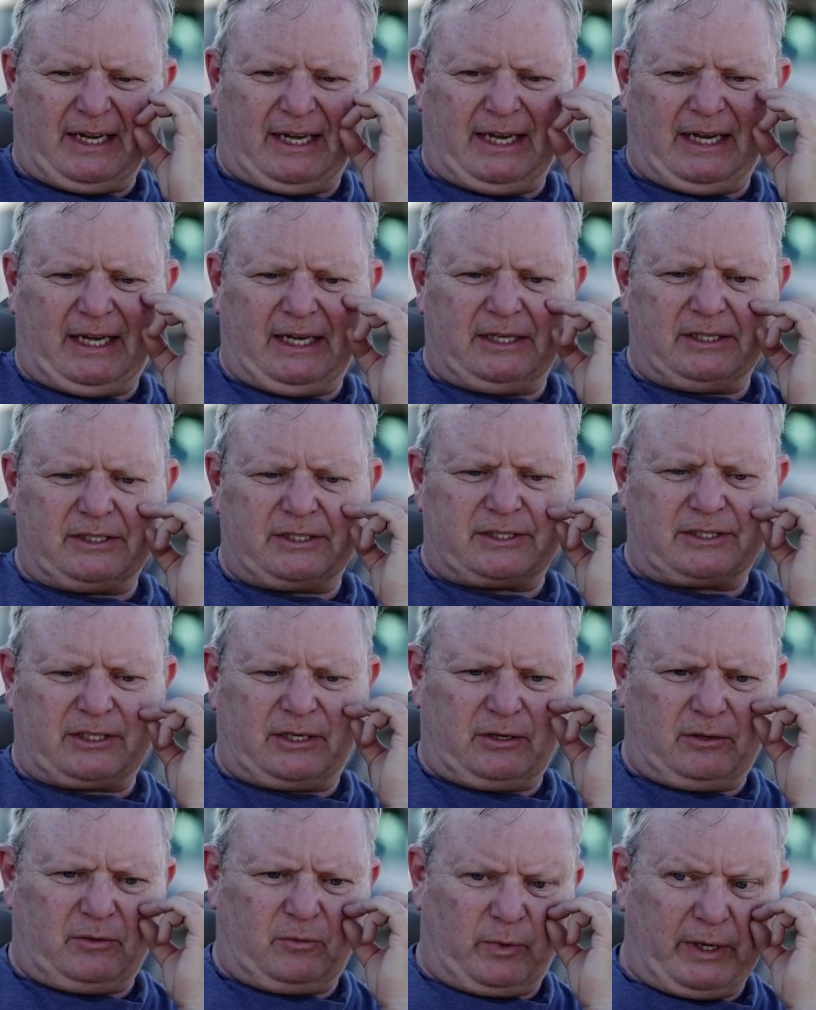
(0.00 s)
And
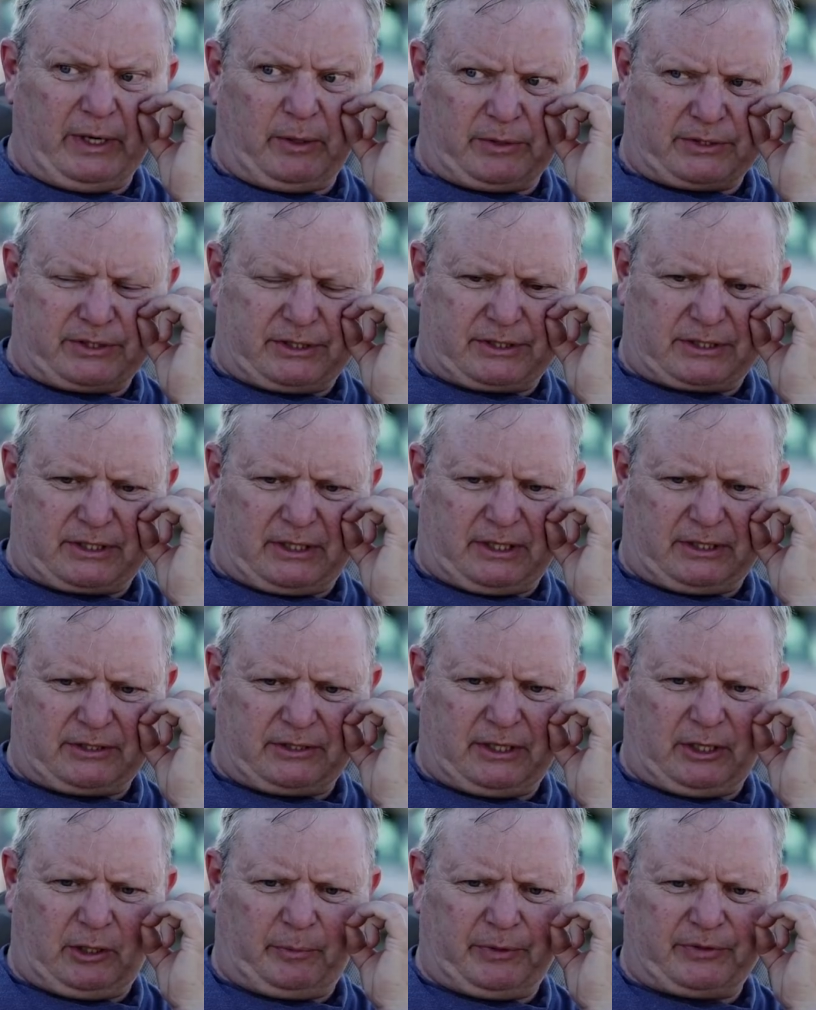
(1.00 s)
so where was this guy
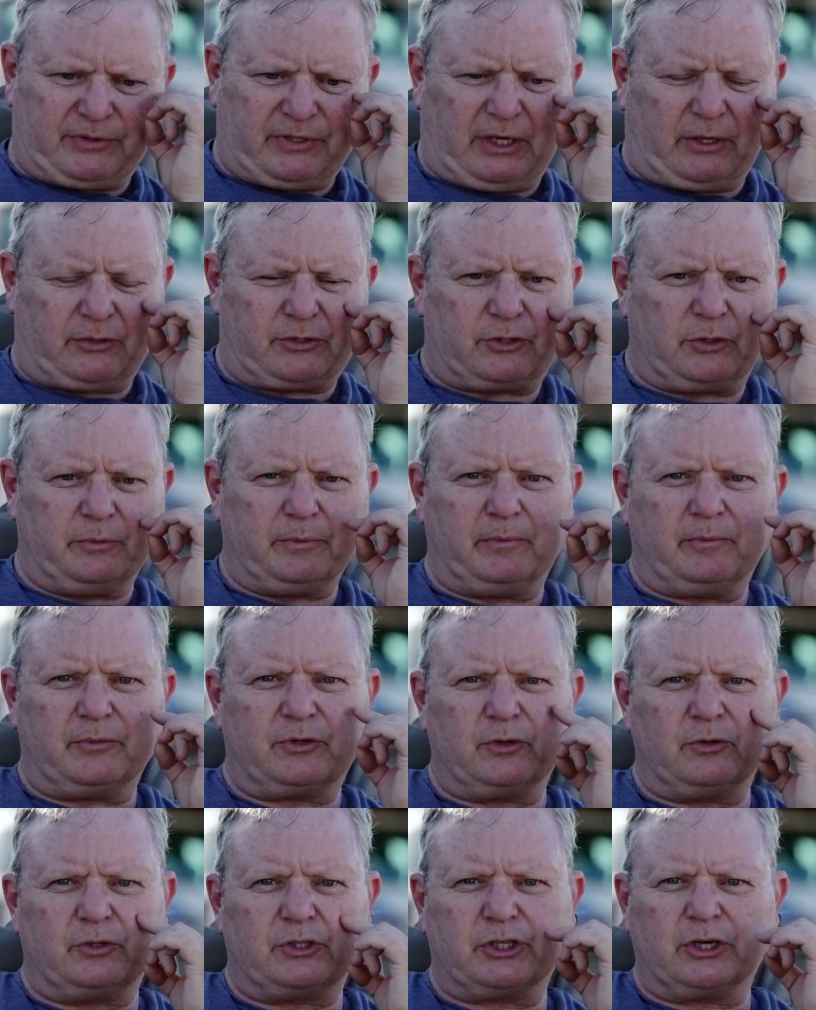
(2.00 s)
to help us out,
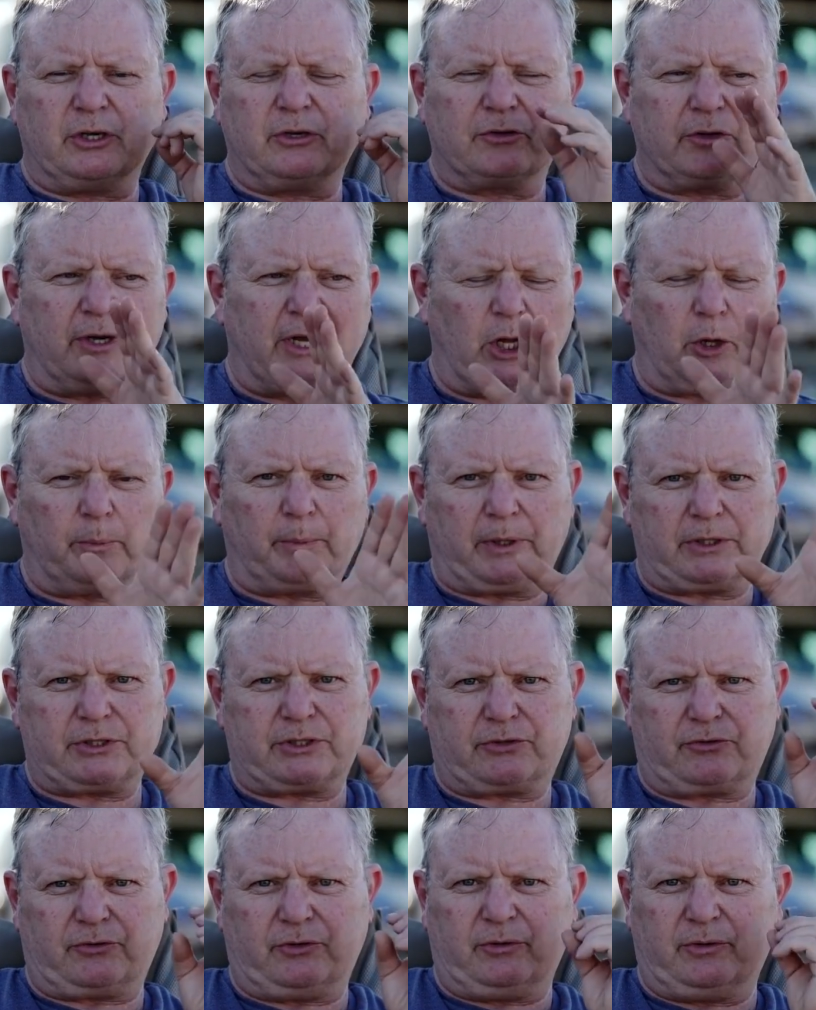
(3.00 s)
to help
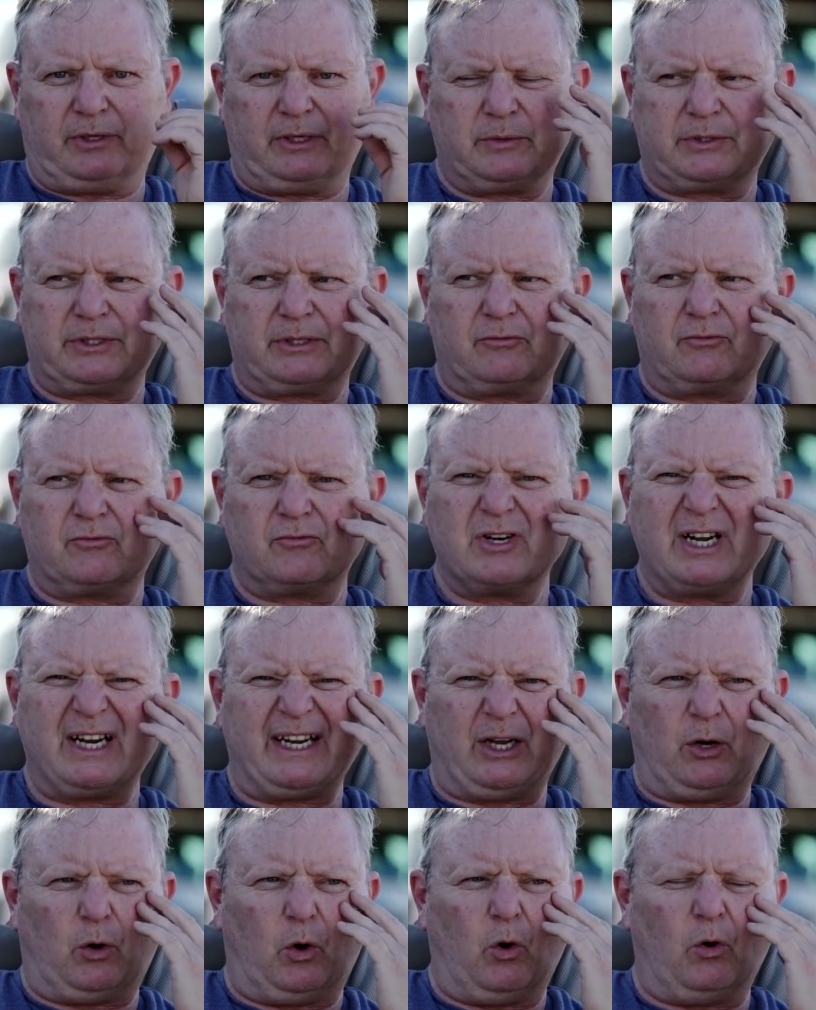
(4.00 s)
us through? It was a
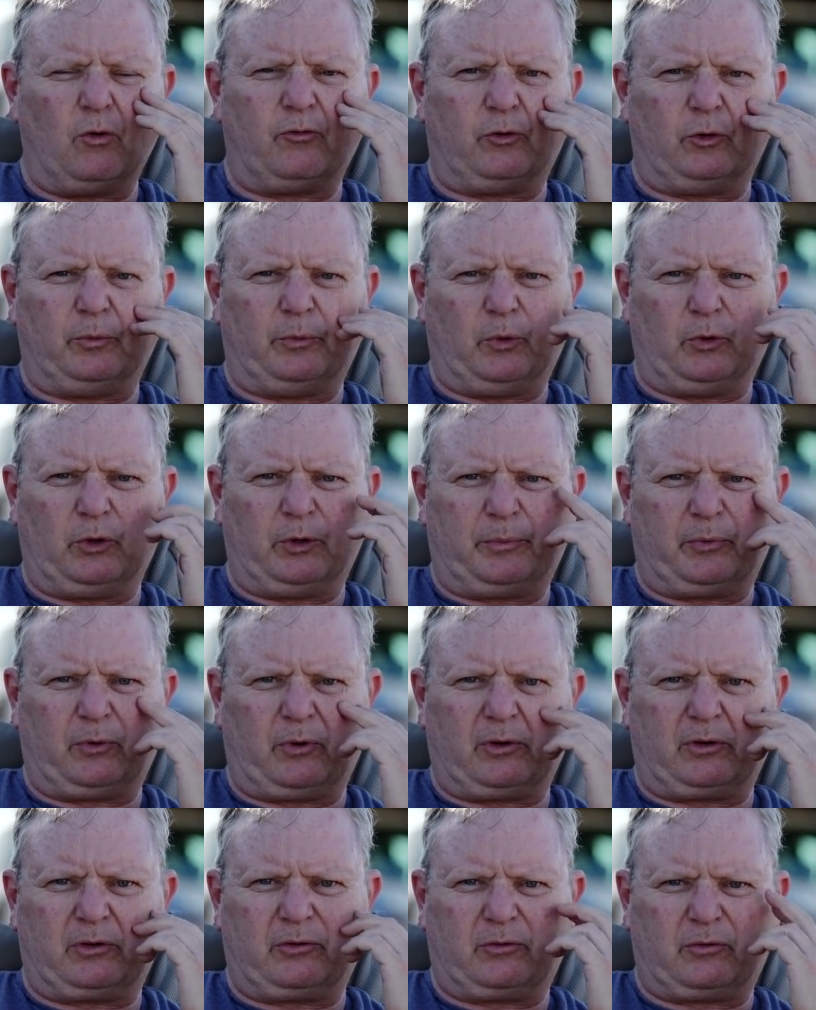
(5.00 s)
really awful border
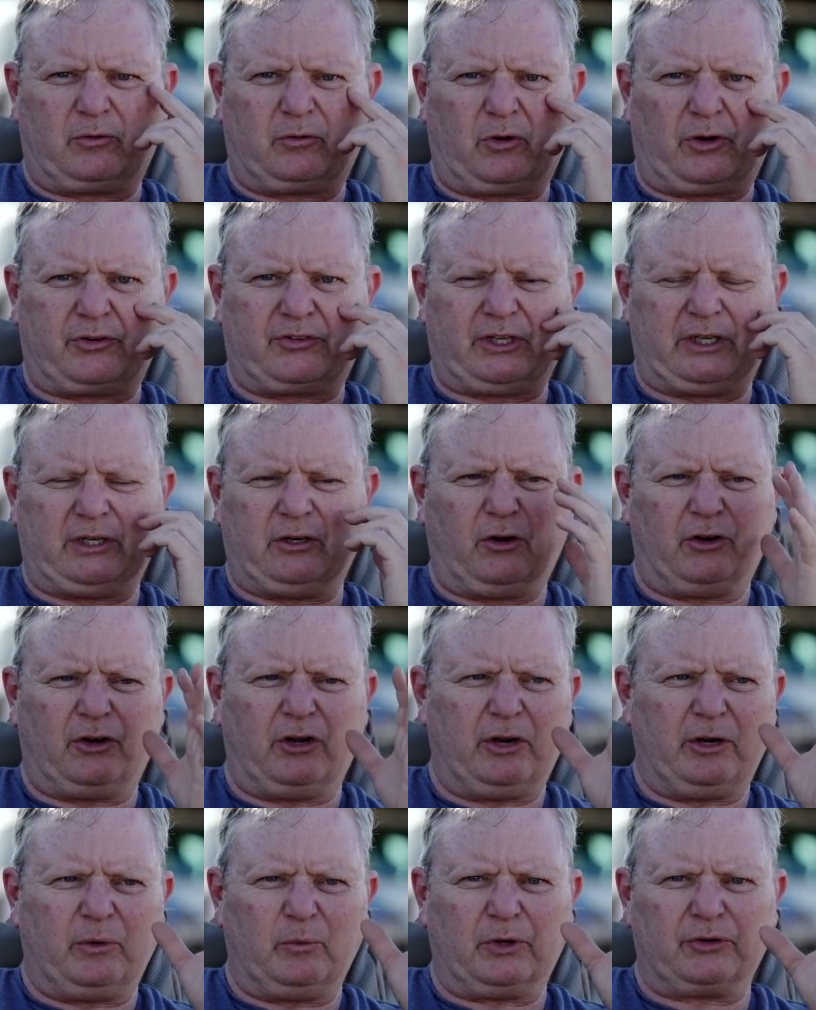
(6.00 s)
crossing, not
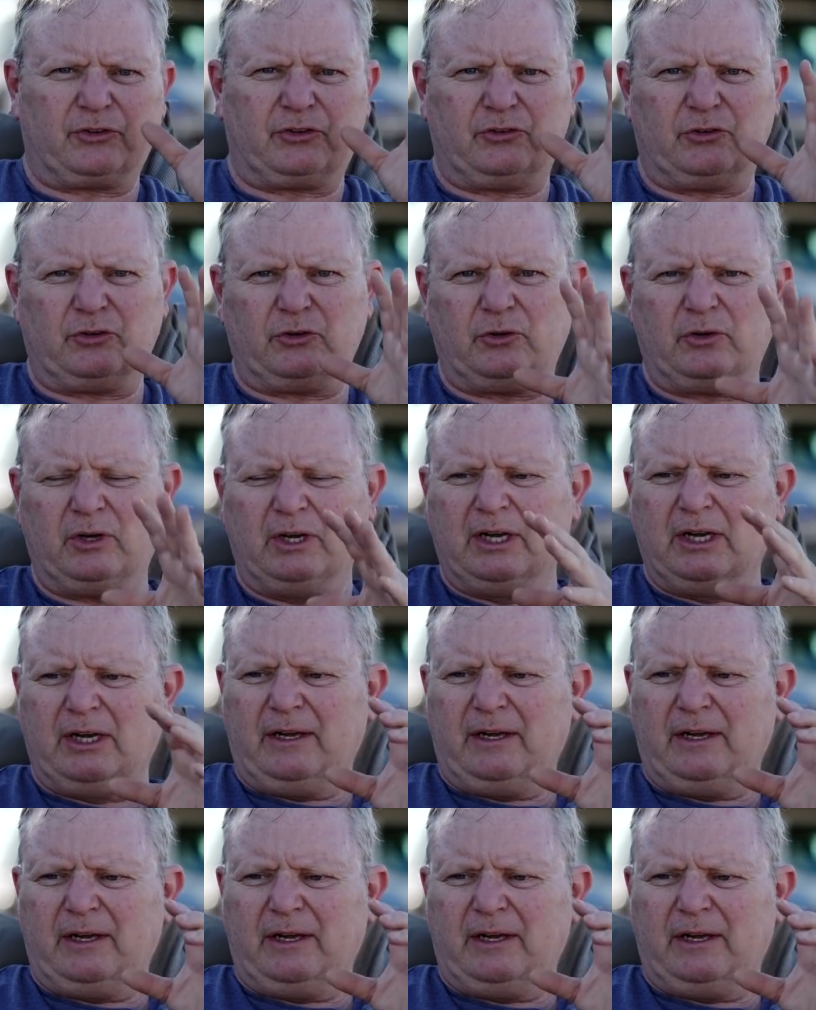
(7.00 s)
knowing what to do.